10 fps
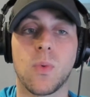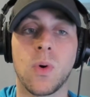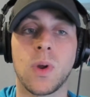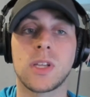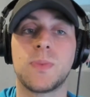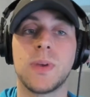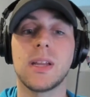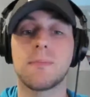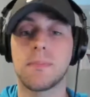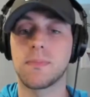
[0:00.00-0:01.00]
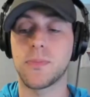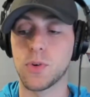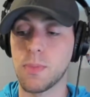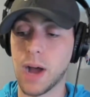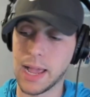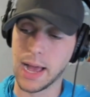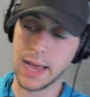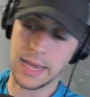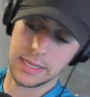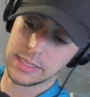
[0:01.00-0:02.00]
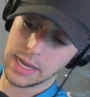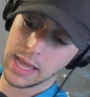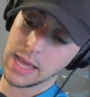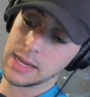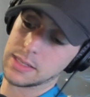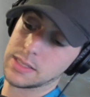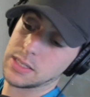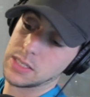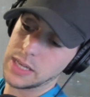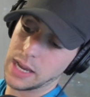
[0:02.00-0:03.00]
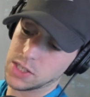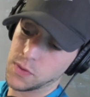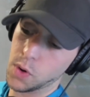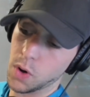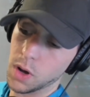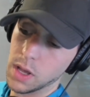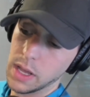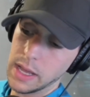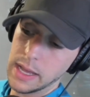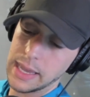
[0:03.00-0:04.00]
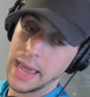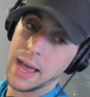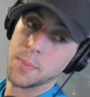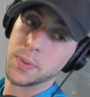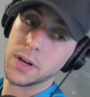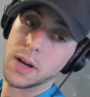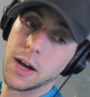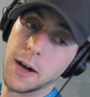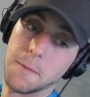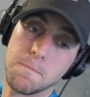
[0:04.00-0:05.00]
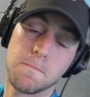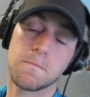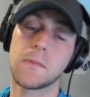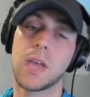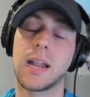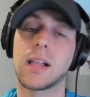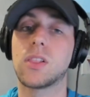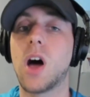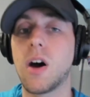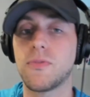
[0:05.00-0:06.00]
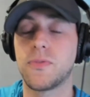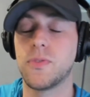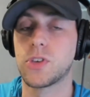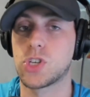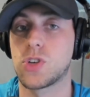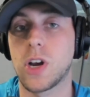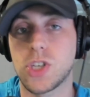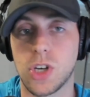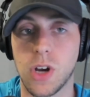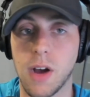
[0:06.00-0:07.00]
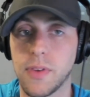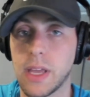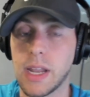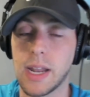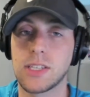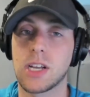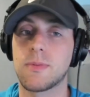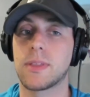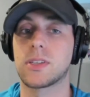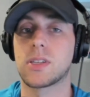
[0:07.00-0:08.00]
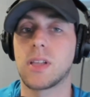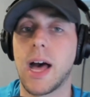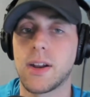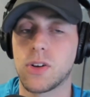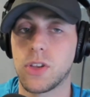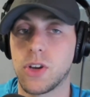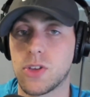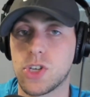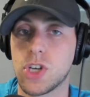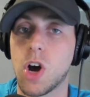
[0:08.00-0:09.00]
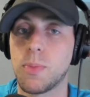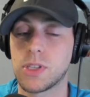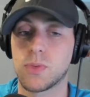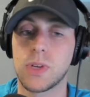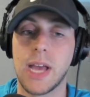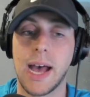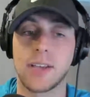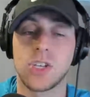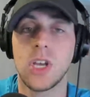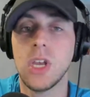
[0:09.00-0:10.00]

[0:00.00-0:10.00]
what has been, in, through my eyes, a successful camp. Um, and I love the structure of it. And I talked about this a lot earlier in the show, but to rehash,